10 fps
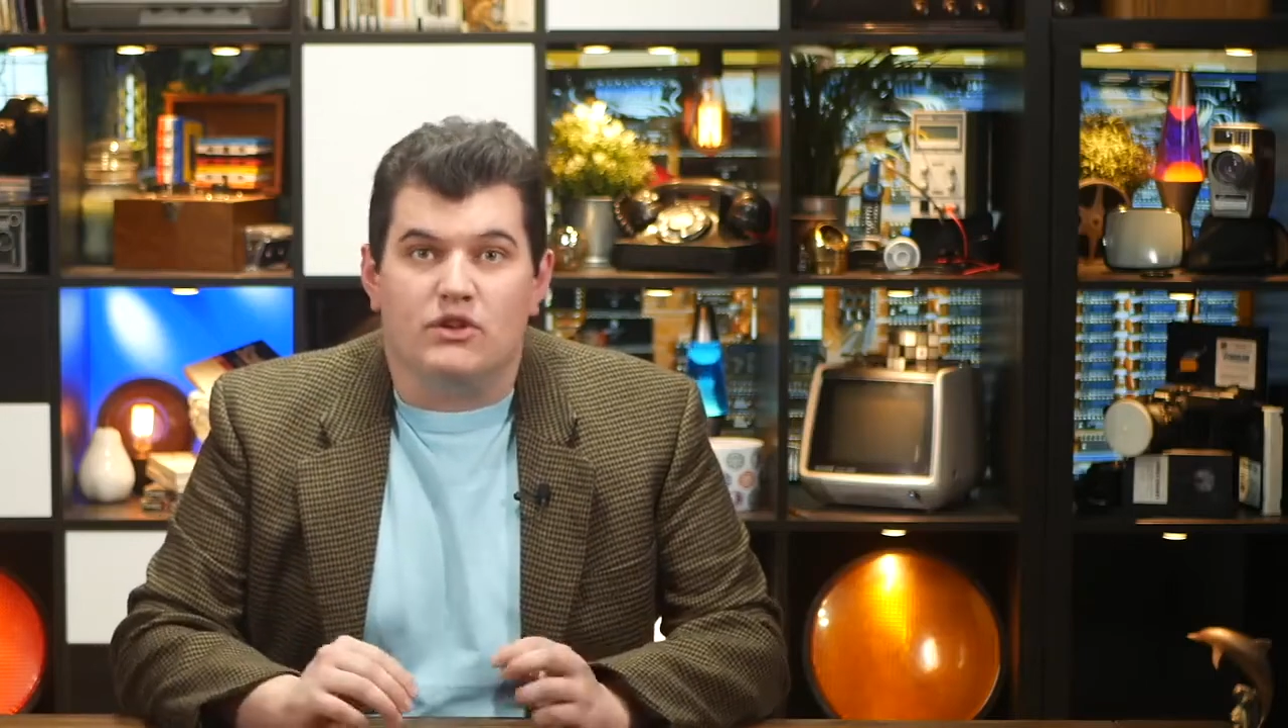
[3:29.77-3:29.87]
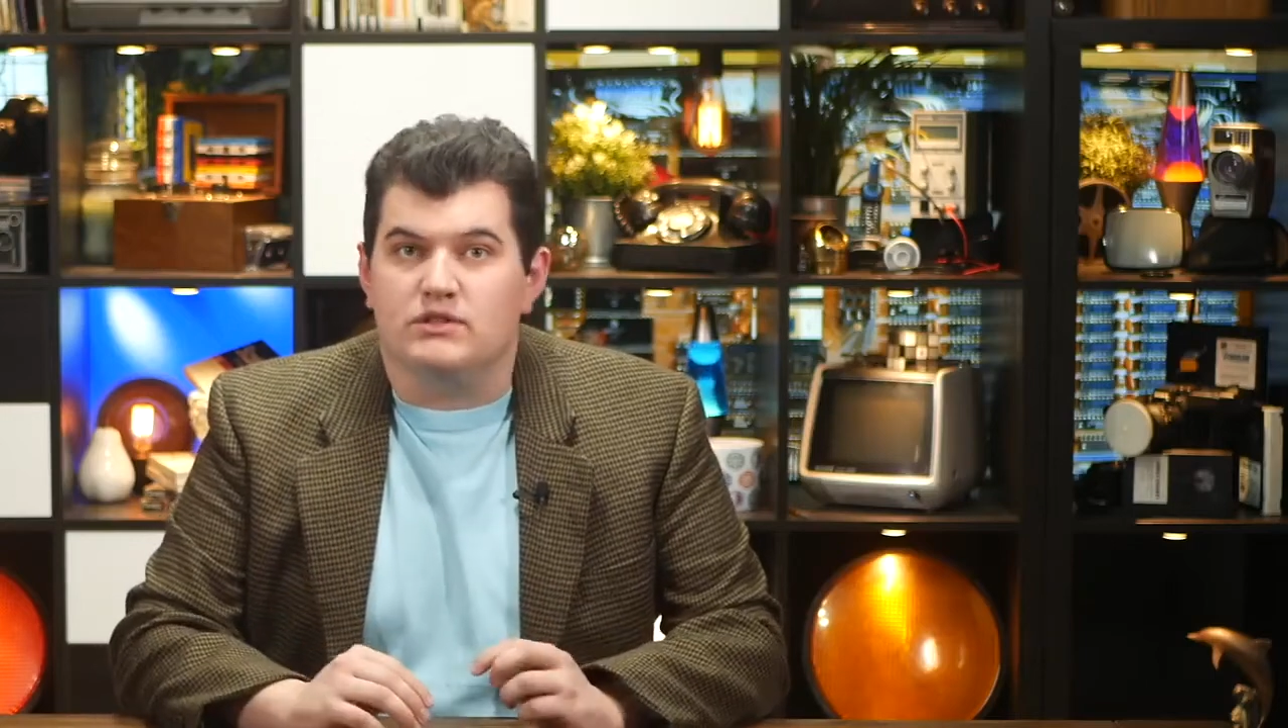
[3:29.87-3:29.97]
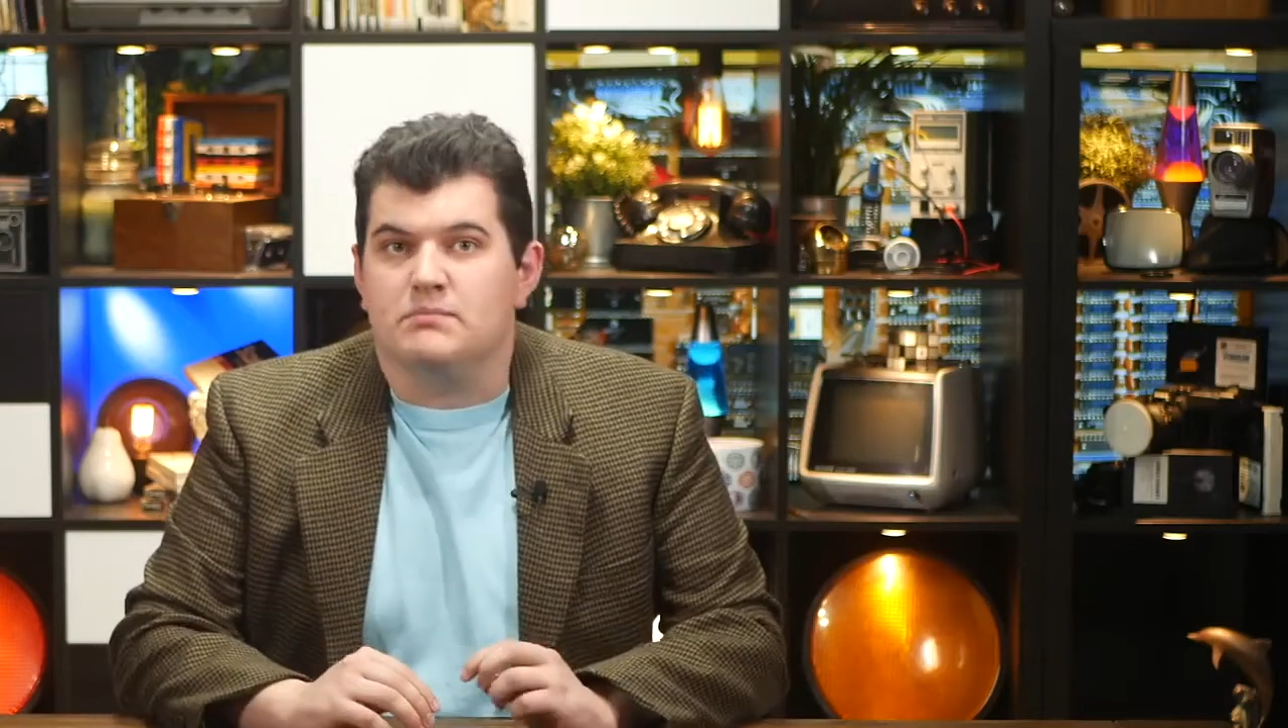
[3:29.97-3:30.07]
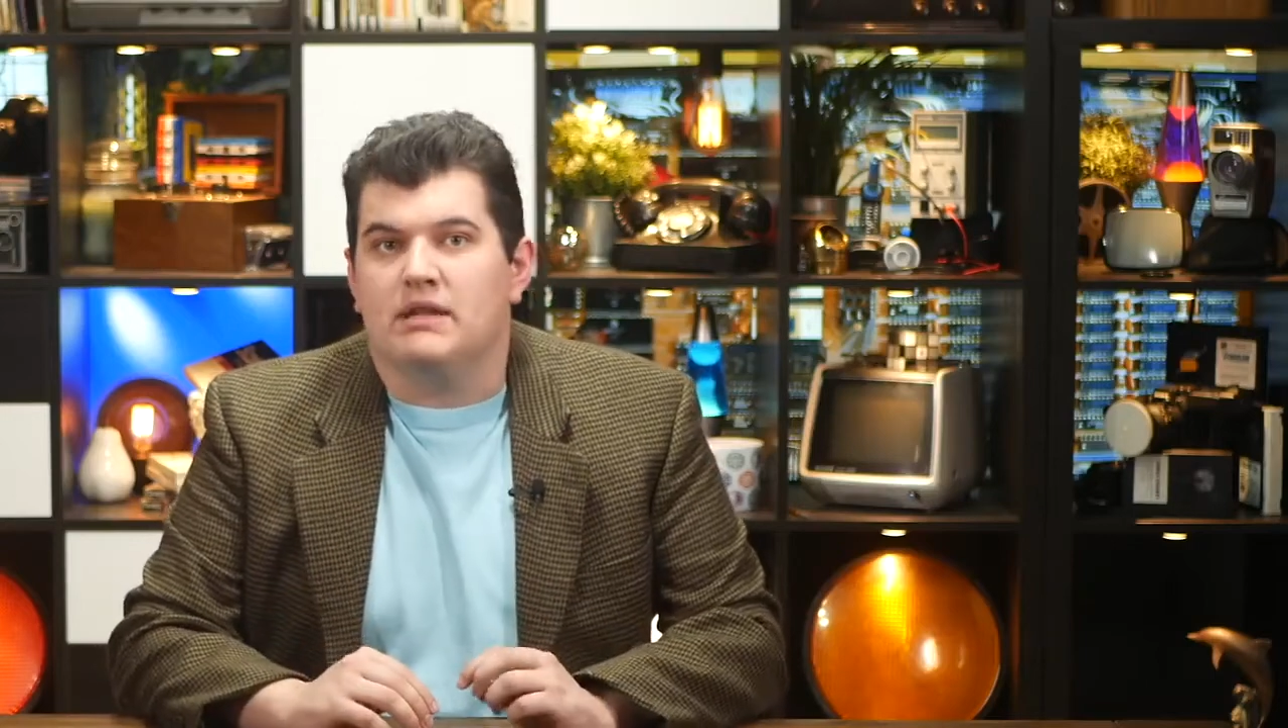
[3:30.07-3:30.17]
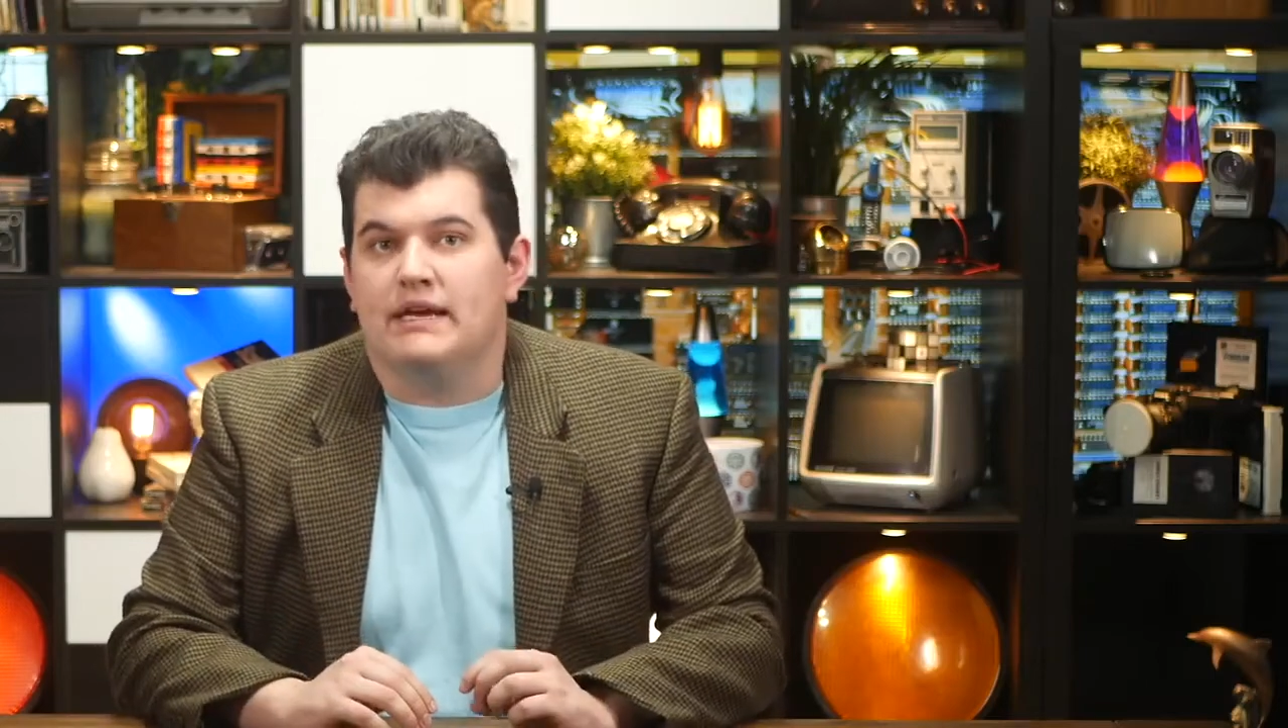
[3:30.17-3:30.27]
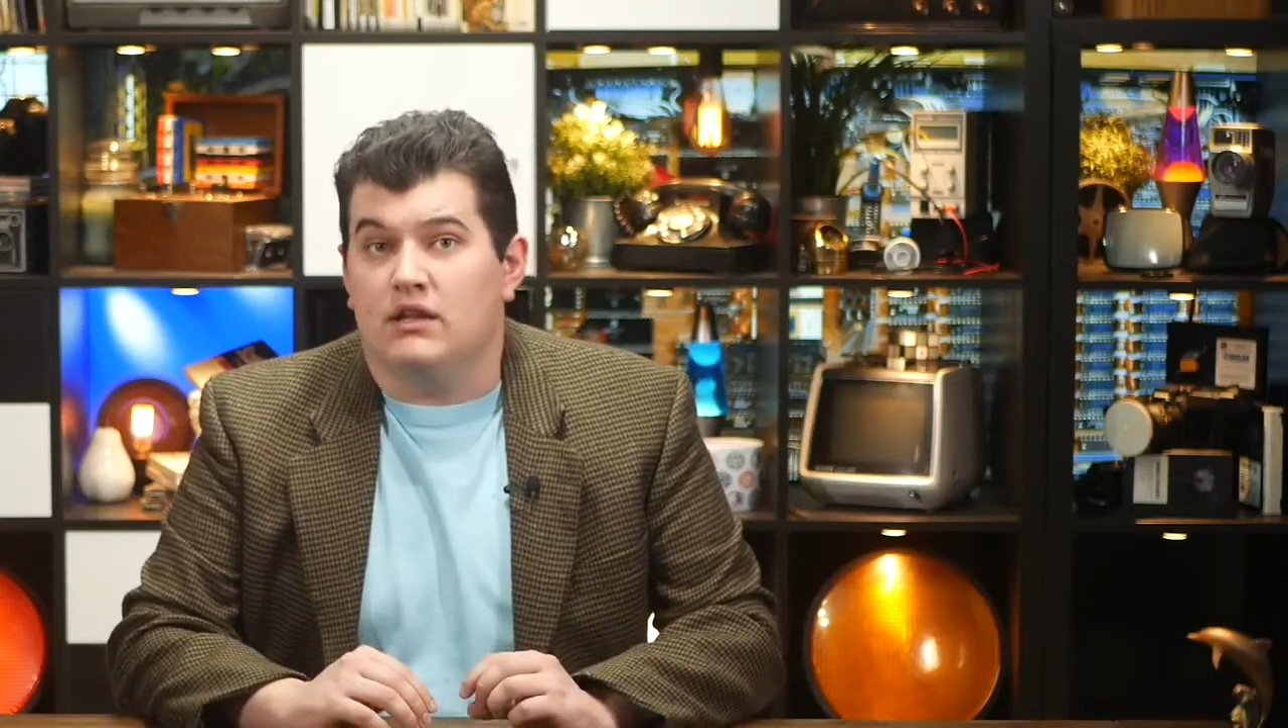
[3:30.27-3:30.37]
those playing